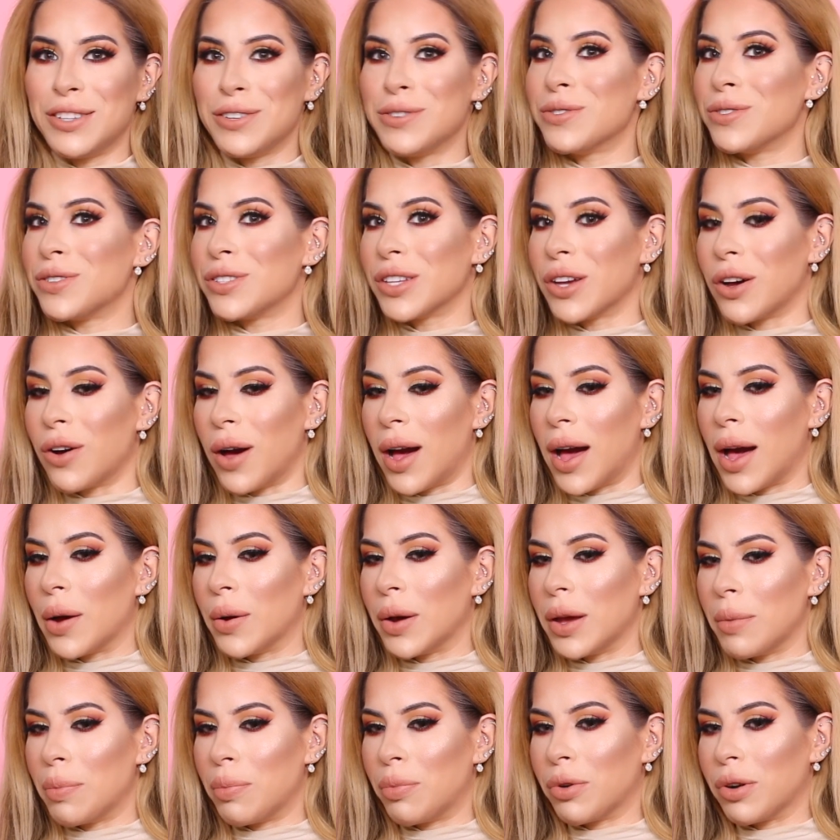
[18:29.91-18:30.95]
You saw how
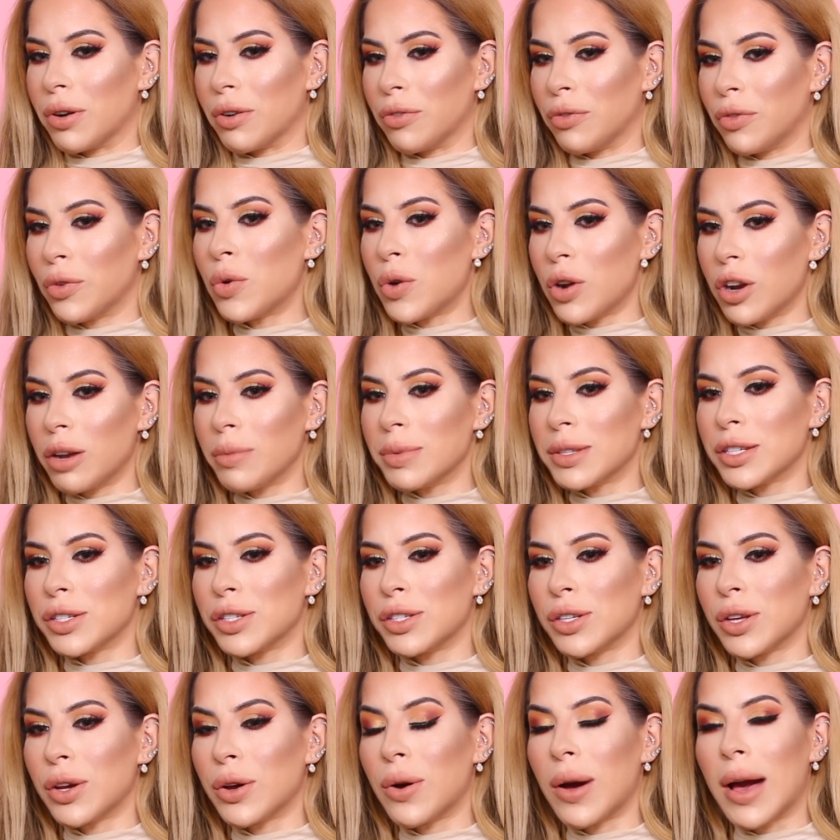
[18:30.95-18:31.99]
it performed,
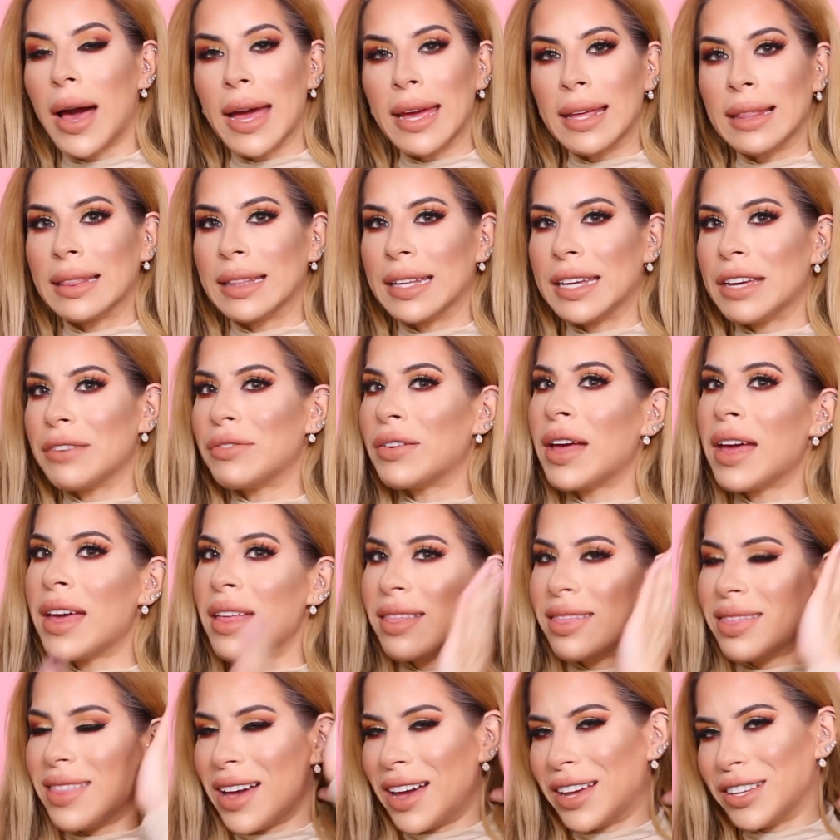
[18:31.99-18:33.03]
so I leave
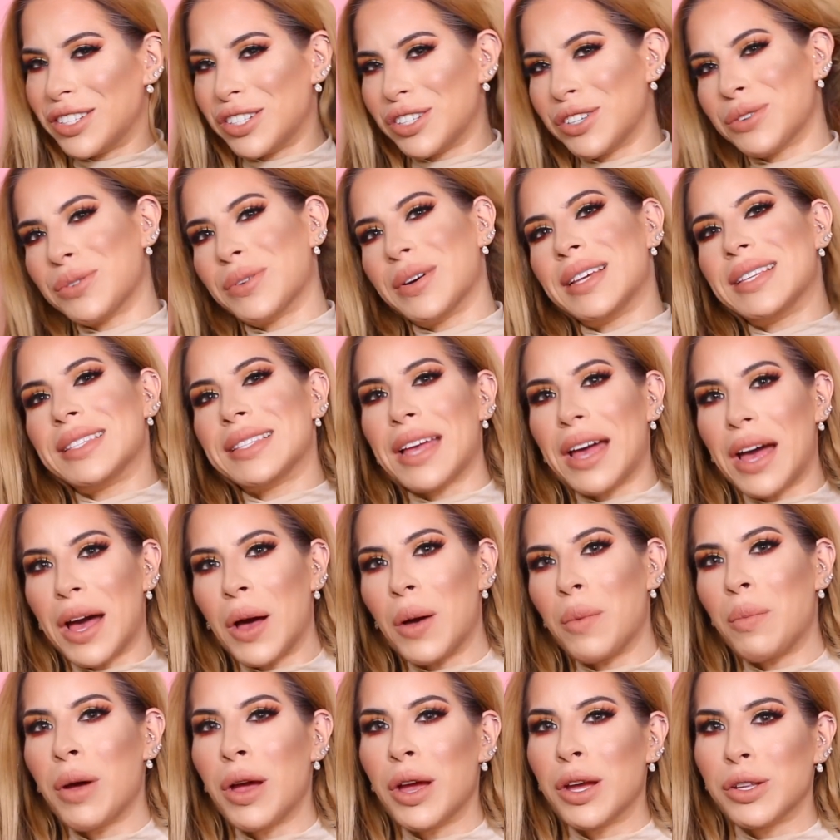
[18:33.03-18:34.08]
that choice
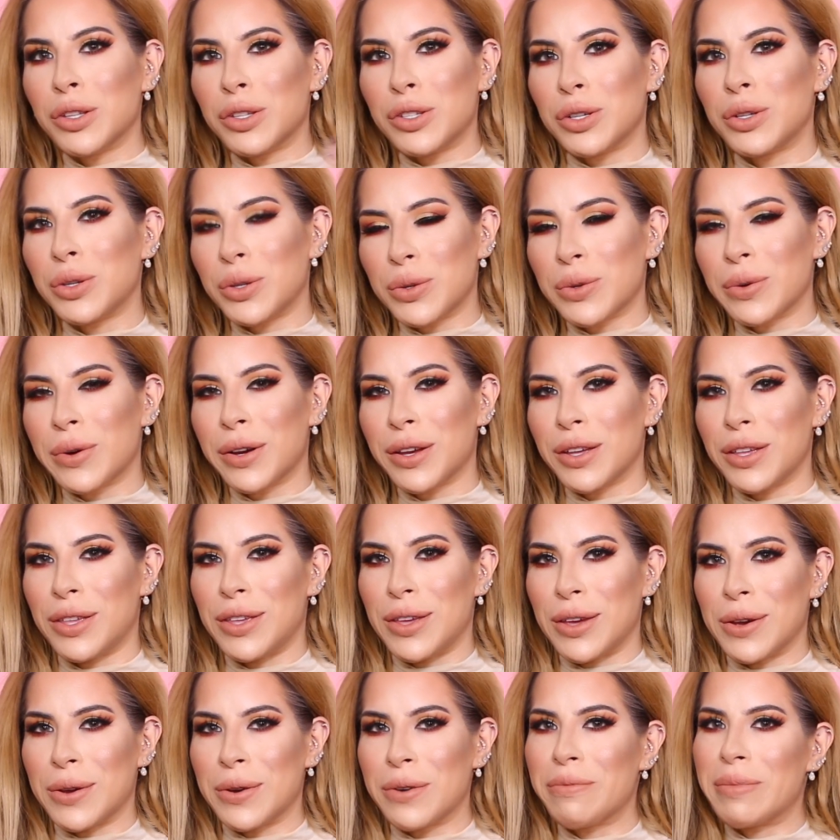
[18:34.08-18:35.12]
up to
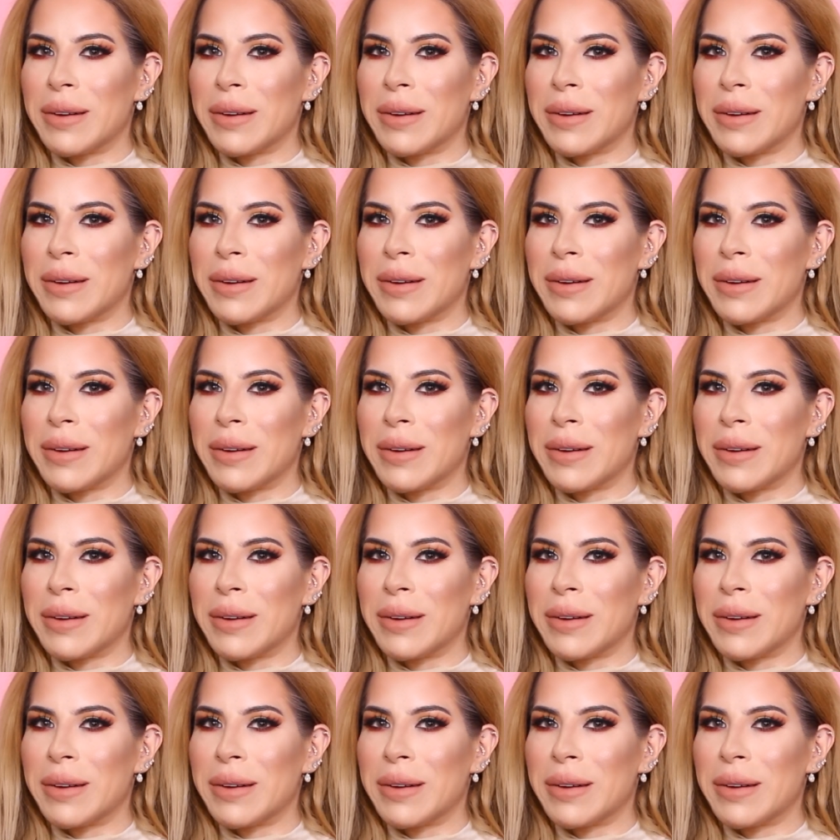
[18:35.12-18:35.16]
you.